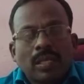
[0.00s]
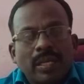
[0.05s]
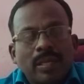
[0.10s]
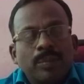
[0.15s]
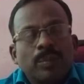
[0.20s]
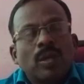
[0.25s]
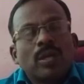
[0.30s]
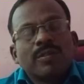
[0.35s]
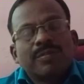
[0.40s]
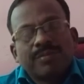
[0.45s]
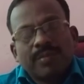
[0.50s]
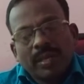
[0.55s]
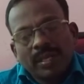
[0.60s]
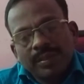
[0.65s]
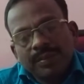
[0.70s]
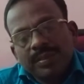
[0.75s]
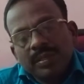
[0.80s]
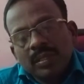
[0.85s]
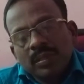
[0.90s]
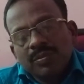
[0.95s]
time or
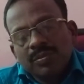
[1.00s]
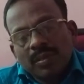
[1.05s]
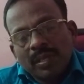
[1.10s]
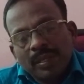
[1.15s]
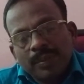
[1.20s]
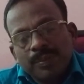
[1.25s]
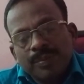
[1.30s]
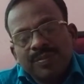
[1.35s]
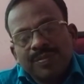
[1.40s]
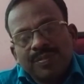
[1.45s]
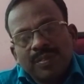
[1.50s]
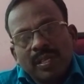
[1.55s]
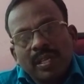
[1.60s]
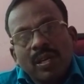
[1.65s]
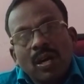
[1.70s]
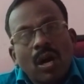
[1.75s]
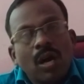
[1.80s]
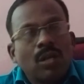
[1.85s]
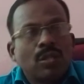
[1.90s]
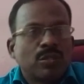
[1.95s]
5
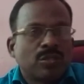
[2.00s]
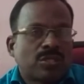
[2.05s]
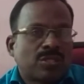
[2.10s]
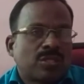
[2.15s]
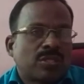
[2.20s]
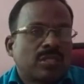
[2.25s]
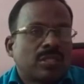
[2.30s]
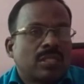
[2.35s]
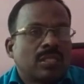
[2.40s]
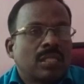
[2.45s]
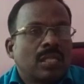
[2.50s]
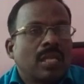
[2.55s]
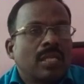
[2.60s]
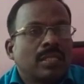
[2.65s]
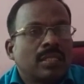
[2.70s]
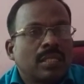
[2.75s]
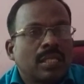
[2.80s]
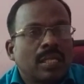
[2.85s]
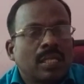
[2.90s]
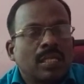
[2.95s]
hours
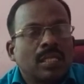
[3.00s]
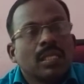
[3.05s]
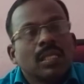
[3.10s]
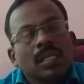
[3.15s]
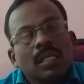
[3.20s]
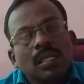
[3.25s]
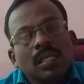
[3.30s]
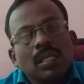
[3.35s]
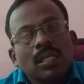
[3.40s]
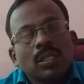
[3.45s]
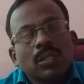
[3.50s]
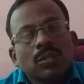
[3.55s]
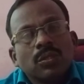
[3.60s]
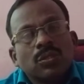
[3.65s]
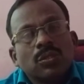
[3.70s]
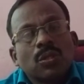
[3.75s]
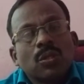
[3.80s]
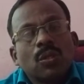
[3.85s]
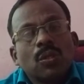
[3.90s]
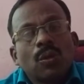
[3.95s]
like that.
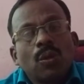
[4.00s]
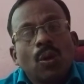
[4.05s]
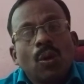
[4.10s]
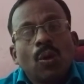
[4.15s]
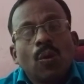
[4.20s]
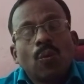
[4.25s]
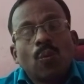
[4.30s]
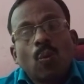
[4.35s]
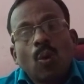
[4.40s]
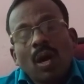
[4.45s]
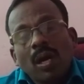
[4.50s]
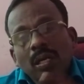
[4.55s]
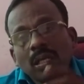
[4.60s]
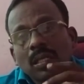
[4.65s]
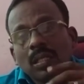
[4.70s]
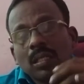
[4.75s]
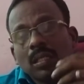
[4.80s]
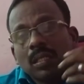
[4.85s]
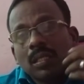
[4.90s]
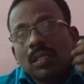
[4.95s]
So
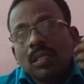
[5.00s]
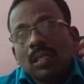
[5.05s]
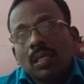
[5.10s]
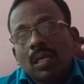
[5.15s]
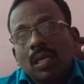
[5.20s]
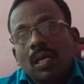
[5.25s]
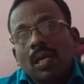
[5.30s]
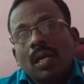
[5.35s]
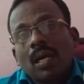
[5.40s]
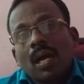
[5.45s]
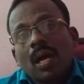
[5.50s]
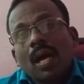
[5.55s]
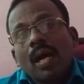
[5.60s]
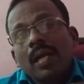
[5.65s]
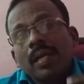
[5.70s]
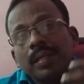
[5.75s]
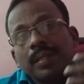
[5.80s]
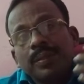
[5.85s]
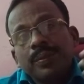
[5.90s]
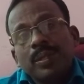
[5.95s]
what
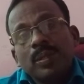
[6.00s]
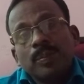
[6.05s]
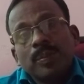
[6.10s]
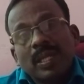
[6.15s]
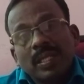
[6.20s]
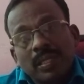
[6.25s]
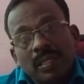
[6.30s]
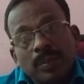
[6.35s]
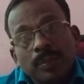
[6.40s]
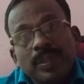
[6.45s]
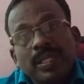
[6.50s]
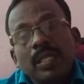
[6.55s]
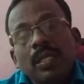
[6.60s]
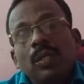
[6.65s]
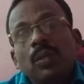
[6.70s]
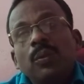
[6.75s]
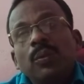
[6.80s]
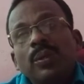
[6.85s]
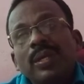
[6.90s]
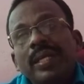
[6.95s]
had your mother been
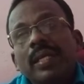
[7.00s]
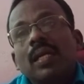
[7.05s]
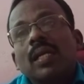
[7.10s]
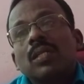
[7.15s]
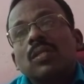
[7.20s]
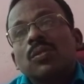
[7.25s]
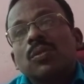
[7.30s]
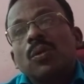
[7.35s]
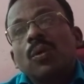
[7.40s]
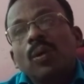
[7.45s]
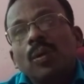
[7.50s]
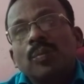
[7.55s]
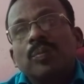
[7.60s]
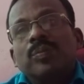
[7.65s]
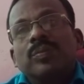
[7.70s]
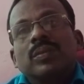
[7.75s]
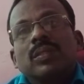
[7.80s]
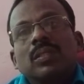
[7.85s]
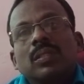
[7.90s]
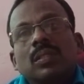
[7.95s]
doing at
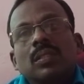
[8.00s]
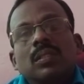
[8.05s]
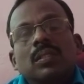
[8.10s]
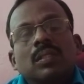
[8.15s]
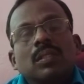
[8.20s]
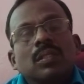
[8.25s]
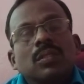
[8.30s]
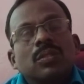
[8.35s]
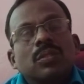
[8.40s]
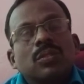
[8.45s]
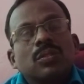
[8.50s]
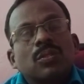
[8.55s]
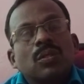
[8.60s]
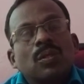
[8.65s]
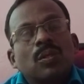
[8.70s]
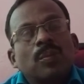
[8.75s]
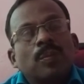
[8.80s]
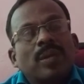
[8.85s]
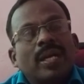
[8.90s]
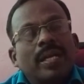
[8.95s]
home?
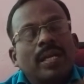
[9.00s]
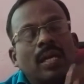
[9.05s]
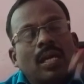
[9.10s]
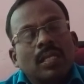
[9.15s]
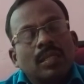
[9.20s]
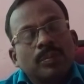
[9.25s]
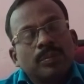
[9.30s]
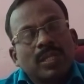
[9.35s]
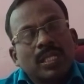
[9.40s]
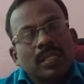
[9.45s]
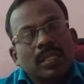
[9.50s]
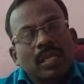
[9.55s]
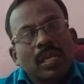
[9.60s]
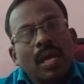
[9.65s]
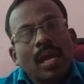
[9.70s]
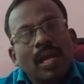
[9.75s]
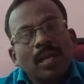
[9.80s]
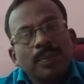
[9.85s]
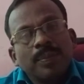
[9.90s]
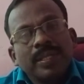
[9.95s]
So my mother
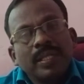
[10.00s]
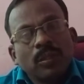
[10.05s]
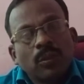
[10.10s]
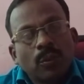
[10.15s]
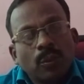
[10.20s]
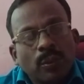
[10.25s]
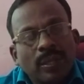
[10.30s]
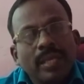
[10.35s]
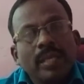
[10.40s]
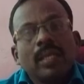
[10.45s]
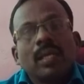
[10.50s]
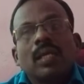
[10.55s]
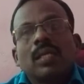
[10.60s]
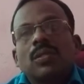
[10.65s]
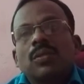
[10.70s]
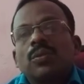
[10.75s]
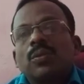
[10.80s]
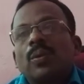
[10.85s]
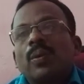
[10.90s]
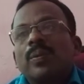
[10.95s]
had been cooking at
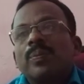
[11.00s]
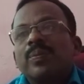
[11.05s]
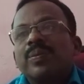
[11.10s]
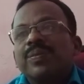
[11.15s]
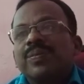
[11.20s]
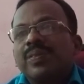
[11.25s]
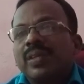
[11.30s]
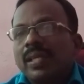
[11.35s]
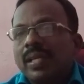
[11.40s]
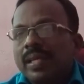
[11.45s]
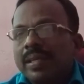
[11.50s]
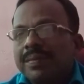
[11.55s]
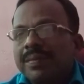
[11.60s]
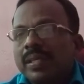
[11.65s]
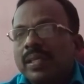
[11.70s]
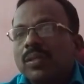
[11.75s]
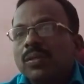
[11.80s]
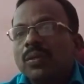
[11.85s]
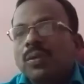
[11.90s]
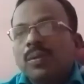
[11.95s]
home when I
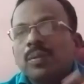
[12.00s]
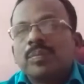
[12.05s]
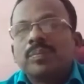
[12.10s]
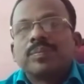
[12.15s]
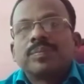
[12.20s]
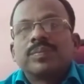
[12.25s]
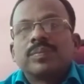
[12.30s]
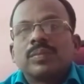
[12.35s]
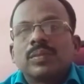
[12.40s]
went home.